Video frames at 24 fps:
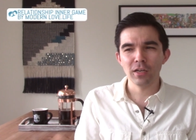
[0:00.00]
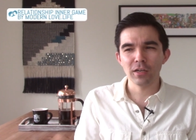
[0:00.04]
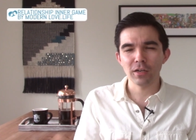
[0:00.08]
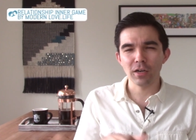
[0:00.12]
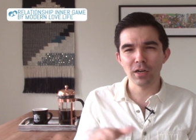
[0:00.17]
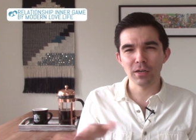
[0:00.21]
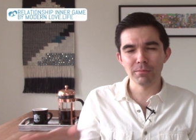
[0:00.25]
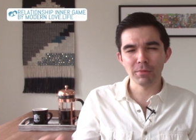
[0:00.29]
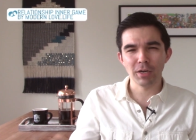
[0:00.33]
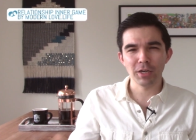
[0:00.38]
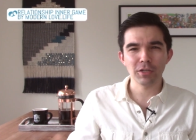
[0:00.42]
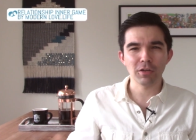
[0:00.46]

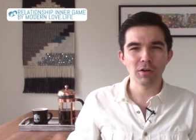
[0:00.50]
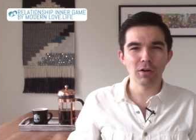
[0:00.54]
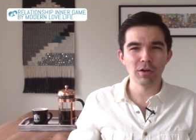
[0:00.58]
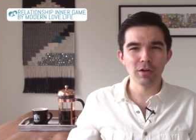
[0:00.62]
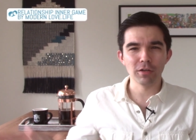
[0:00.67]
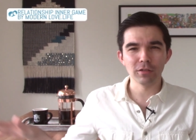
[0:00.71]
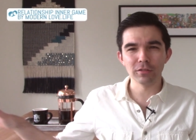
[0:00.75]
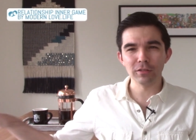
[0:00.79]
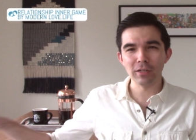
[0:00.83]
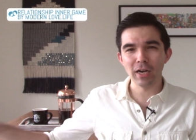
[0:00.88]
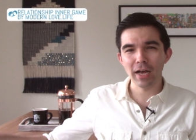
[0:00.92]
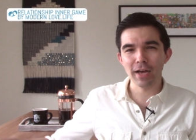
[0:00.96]
got in my car
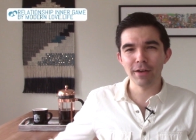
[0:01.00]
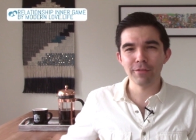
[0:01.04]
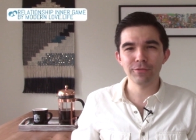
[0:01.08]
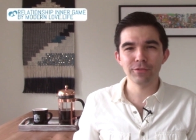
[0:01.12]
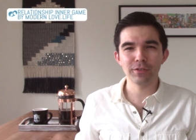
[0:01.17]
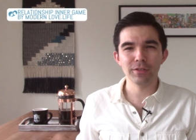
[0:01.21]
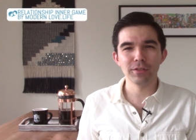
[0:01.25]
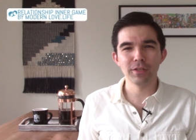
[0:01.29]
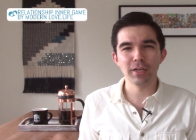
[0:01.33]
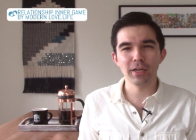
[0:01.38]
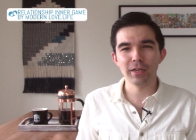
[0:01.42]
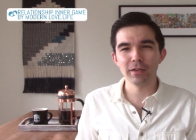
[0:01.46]
and
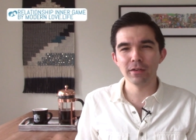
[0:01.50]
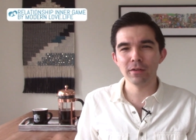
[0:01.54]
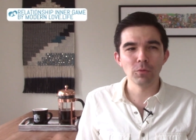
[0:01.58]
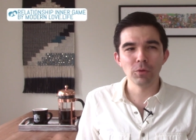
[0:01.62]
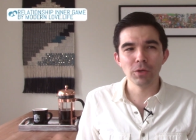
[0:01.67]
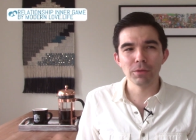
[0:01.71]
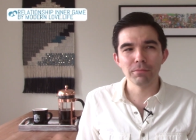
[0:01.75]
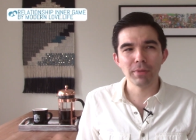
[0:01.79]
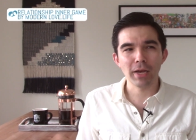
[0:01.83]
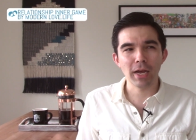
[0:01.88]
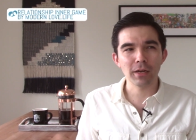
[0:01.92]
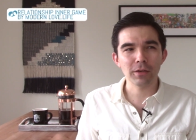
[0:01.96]
left and then
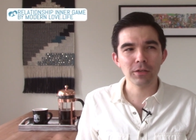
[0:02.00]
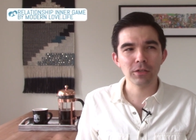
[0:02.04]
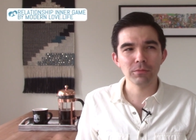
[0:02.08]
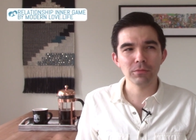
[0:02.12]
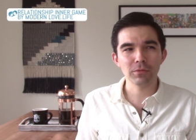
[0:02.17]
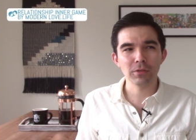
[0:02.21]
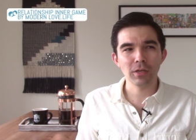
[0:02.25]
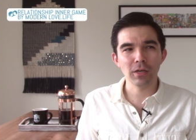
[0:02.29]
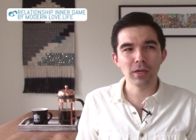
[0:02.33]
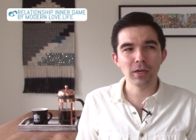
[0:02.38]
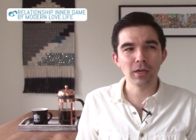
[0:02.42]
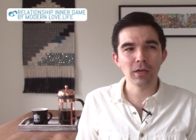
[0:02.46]
went back
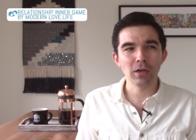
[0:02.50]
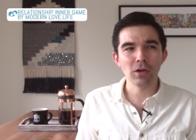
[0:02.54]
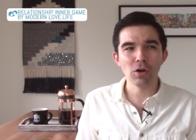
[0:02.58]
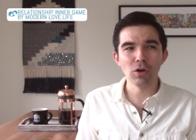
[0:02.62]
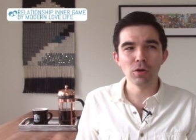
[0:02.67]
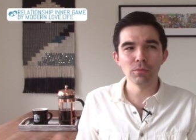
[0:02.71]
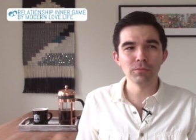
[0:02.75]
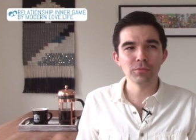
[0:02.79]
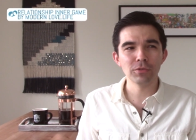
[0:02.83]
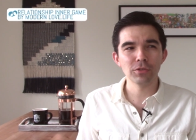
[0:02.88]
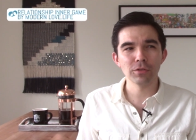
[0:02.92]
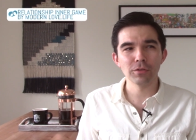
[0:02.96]
uh,
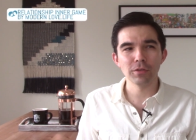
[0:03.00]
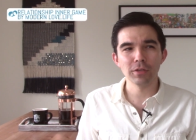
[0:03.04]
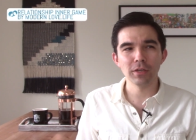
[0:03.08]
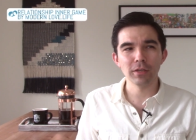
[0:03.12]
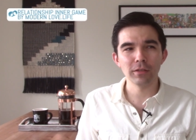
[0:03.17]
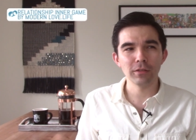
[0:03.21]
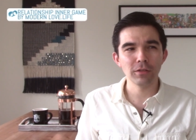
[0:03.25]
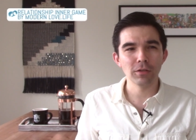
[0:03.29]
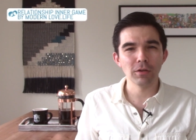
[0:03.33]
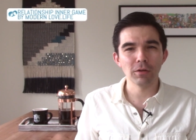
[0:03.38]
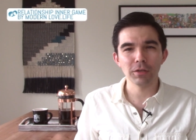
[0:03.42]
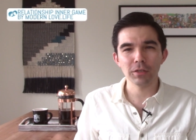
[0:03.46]
home so
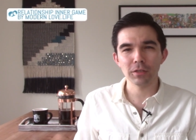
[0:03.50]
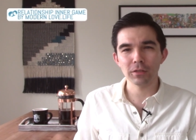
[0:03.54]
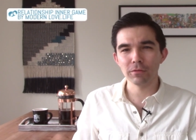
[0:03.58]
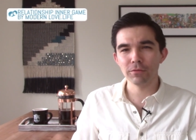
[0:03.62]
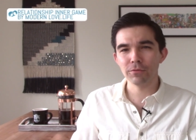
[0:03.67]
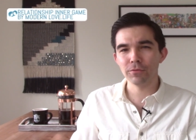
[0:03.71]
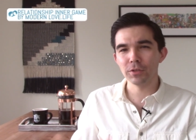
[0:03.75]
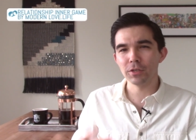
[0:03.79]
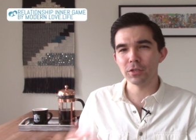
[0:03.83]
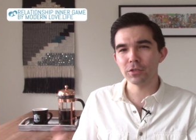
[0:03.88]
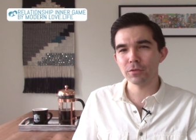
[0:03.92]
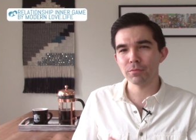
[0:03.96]
that, you know, I could
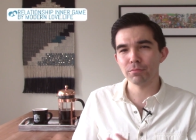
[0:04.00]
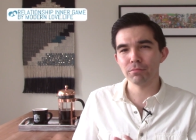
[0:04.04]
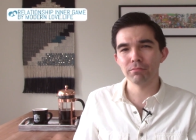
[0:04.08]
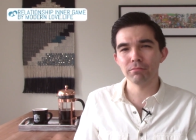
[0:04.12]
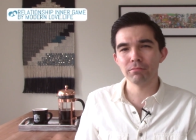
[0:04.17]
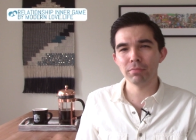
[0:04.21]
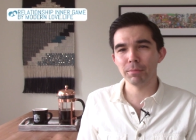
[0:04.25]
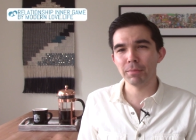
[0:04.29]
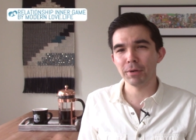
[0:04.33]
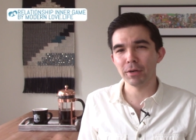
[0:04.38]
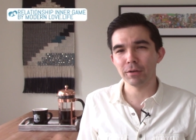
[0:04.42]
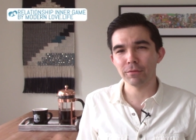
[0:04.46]
finish
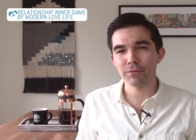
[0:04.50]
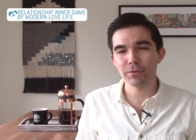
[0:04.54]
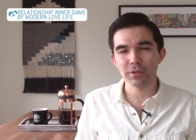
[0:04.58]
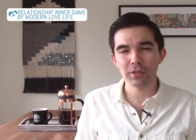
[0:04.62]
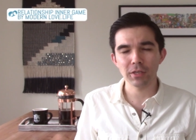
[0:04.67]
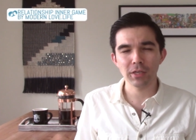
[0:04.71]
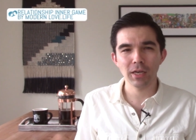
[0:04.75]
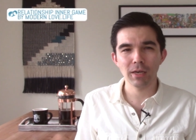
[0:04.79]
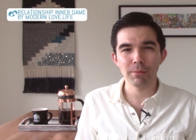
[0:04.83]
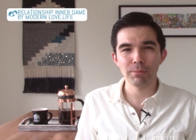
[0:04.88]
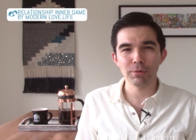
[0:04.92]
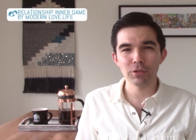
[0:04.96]
preparing for the
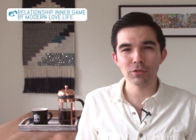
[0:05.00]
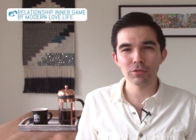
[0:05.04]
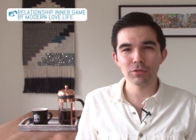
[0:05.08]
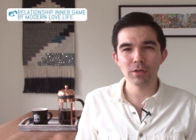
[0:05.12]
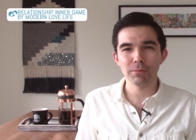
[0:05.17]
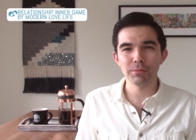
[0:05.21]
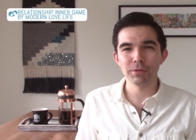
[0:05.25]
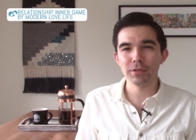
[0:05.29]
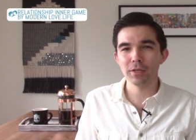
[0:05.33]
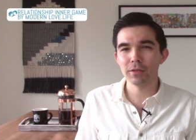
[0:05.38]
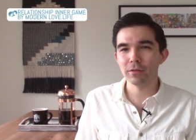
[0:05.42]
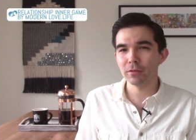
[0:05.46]
camping
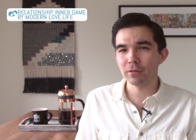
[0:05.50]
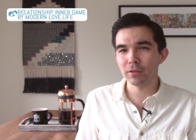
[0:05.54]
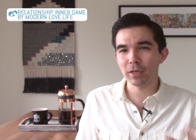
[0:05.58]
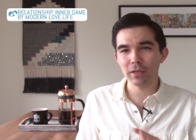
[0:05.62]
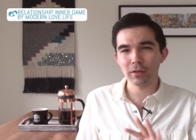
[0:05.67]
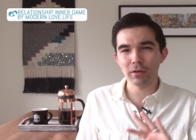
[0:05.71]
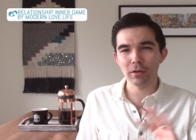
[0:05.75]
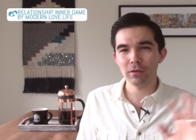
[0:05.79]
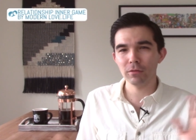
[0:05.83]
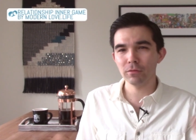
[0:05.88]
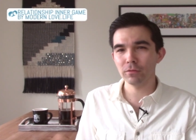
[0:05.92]
trip. And then like